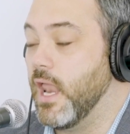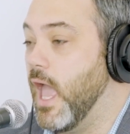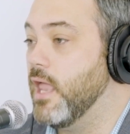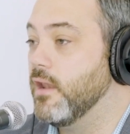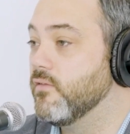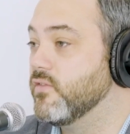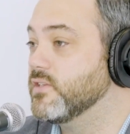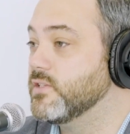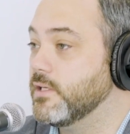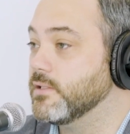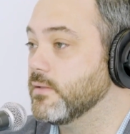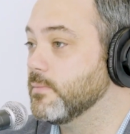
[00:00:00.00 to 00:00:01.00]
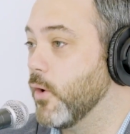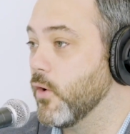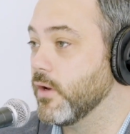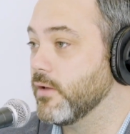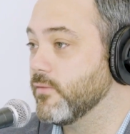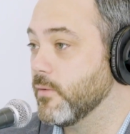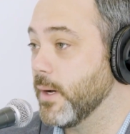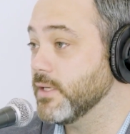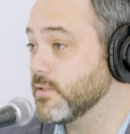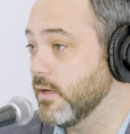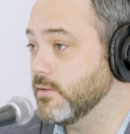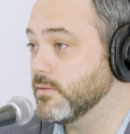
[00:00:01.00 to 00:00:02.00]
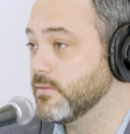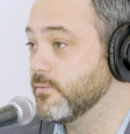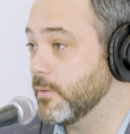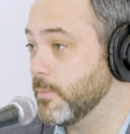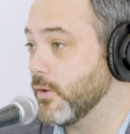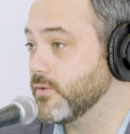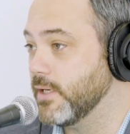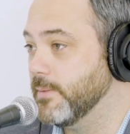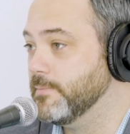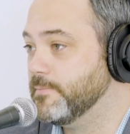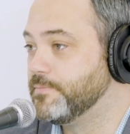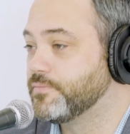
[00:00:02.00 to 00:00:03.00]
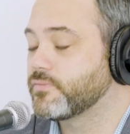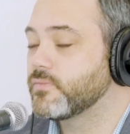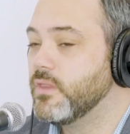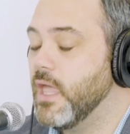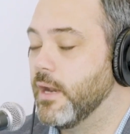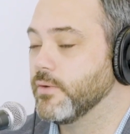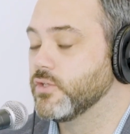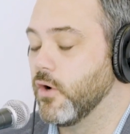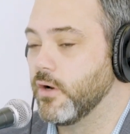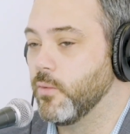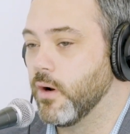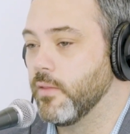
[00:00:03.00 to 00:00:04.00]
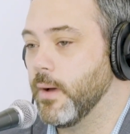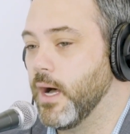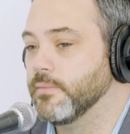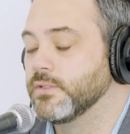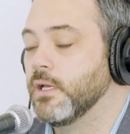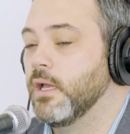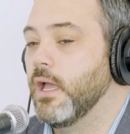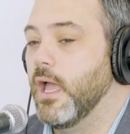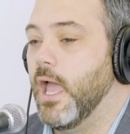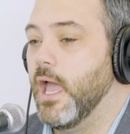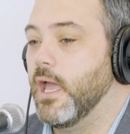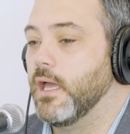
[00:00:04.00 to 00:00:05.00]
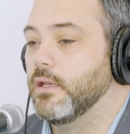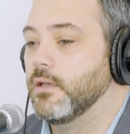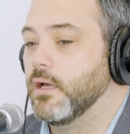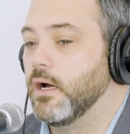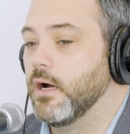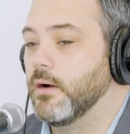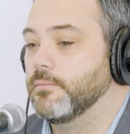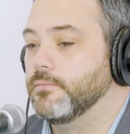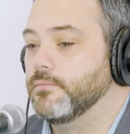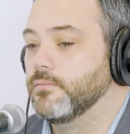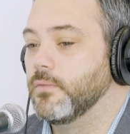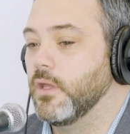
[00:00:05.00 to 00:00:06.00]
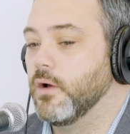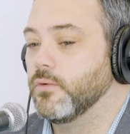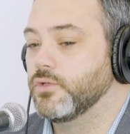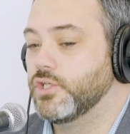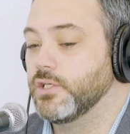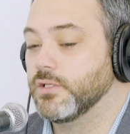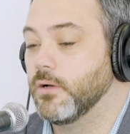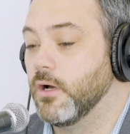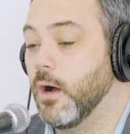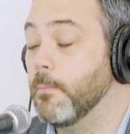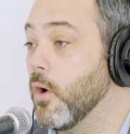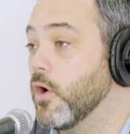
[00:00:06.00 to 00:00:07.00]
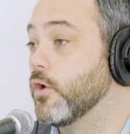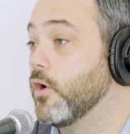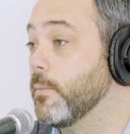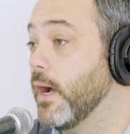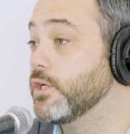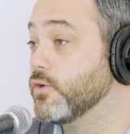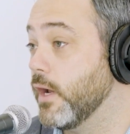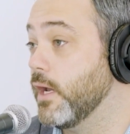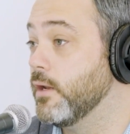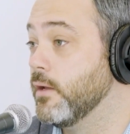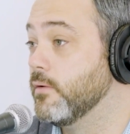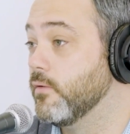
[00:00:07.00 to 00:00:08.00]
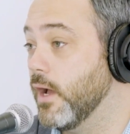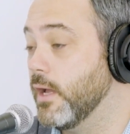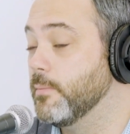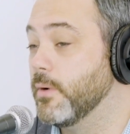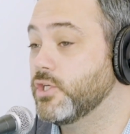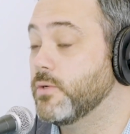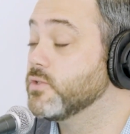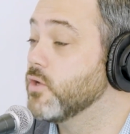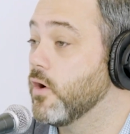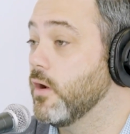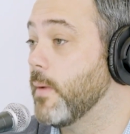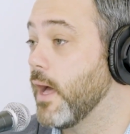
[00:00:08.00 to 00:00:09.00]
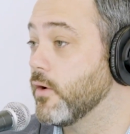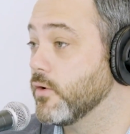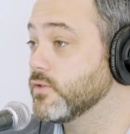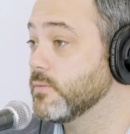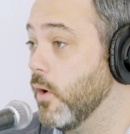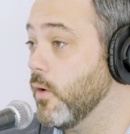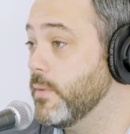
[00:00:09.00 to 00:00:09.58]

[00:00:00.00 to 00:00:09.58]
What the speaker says: end of the season party for my son's football team, and I was talking to one of the moms, and she's a marketer by trade, right? But she was talking about her small